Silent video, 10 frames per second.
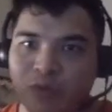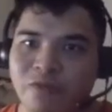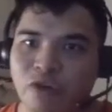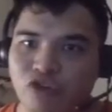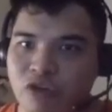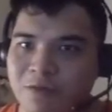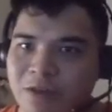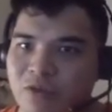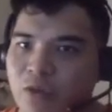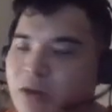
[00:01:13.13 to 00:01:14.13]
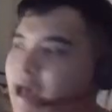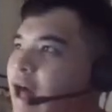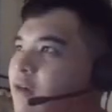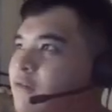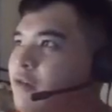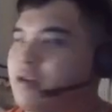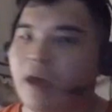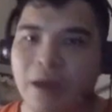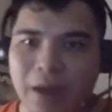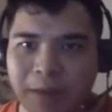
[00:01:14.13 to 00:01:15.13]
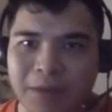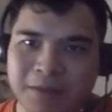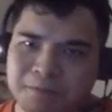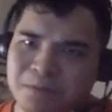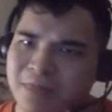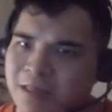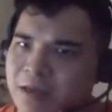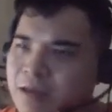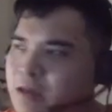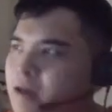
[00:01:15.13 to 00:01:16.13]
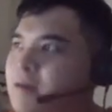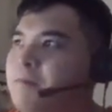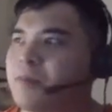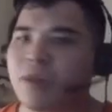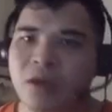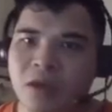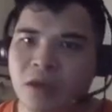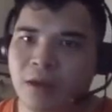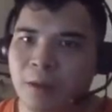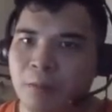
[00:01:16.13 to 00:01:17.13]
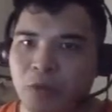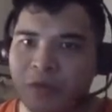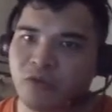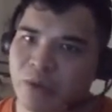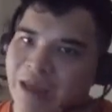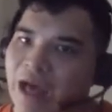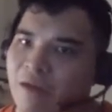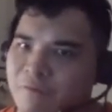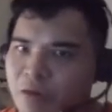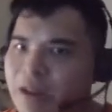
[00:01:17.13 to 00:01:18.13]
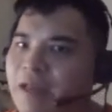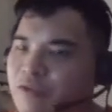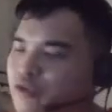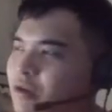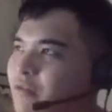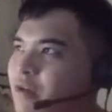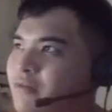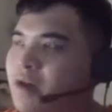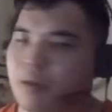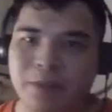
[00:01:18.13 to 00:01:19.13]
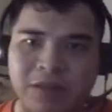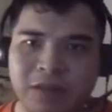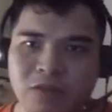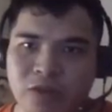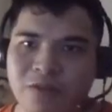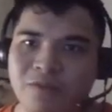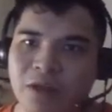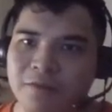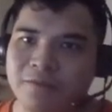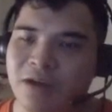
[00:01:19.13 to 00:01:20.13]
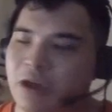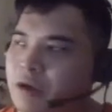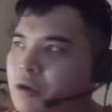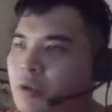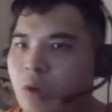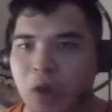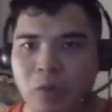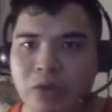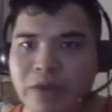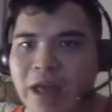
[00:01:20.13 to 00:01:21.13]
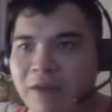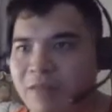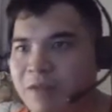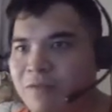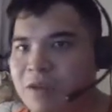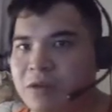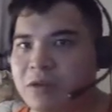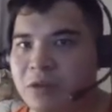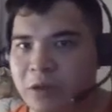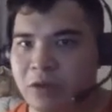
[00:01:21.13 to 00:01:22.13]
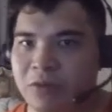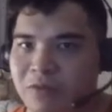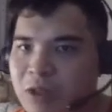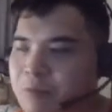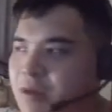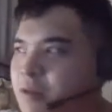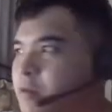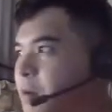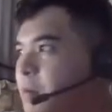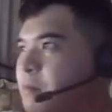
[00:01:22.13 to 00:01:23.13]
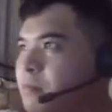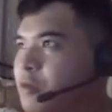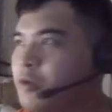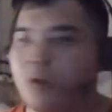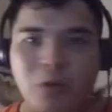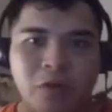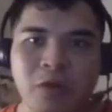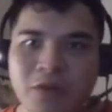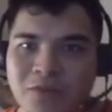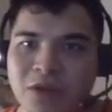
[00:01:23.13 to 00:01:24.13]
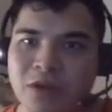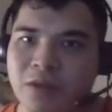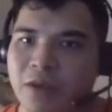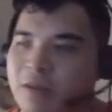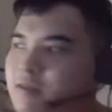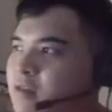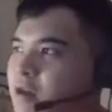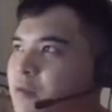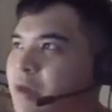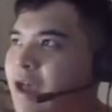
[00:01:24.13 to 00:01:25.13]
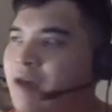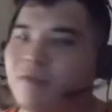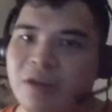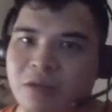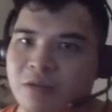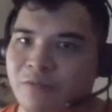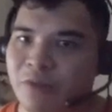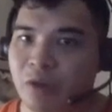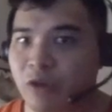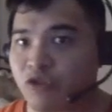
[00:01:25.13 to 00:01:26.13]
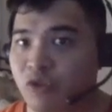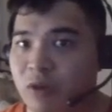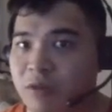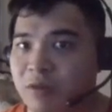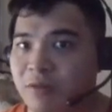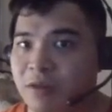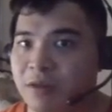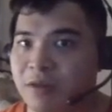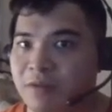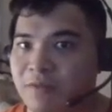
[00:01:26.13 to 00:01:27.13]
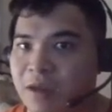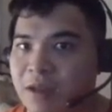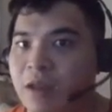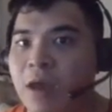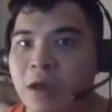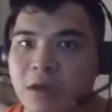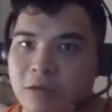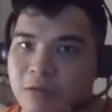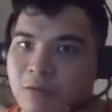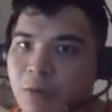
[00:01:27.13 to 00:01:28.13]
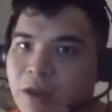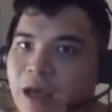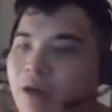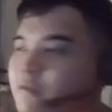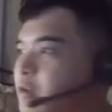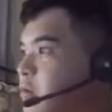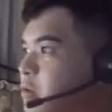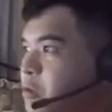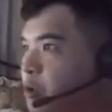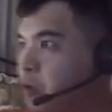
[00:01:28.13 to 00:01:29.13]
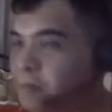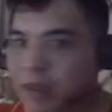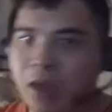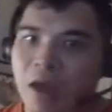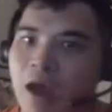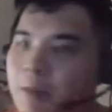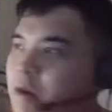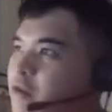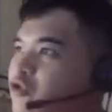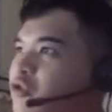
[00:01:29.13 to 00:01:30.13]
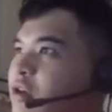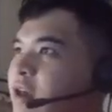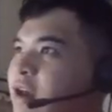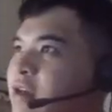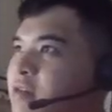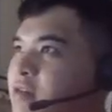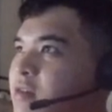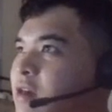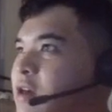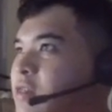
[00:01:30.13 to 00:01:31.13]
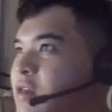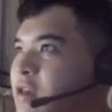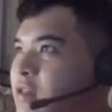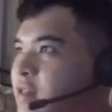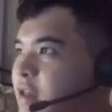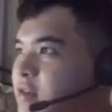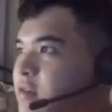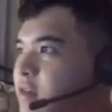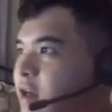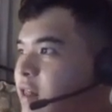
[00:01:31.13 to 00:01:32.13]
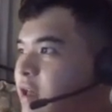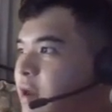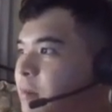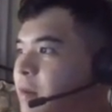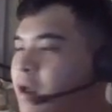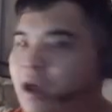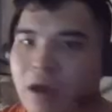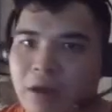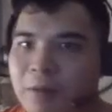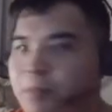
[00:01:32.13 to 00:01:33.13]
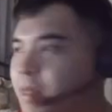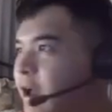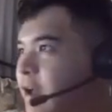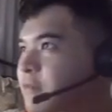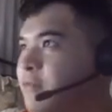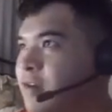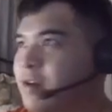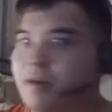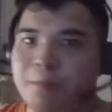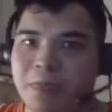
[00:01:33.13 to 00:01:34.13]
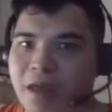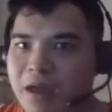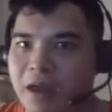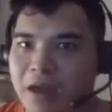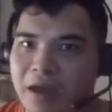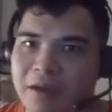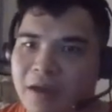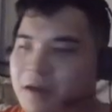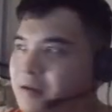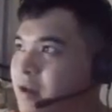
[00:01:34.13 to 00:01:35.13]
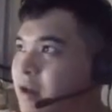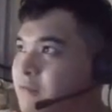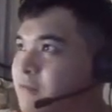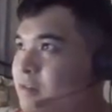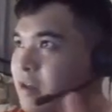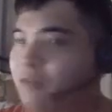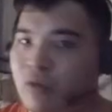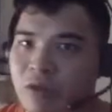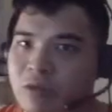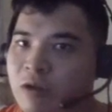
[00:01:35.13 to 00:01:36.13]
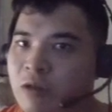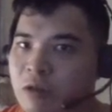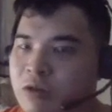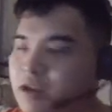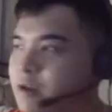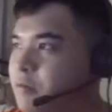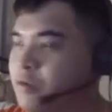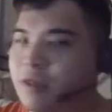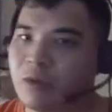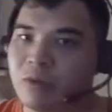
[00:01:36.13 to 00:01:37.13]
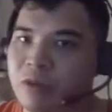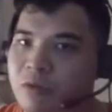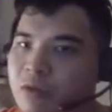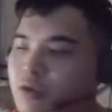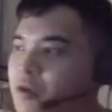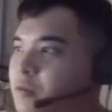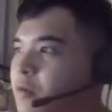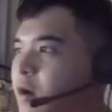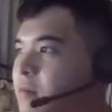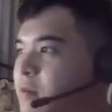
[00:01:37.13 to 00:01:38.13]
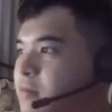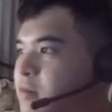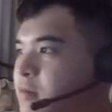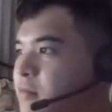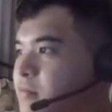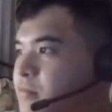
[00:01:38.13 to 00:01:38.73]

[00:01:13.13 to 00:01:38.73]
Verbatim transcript: version of the Toyota Alphard. Uh, I mean, like um, uh, both the Toyota Alphard and the Toyota Vellfire, but the Toyota Vellfire, we don't have that vehicle here in the Philippines. So the only vehicle that uh, we have that's very luxurious in a van is the Toyota Alphard. So I'm going to show you guys uh, the, the Lexus LM. Uh, I've, um, uh, uh, I've uh, everything's all loaded up so that way there's no other problems.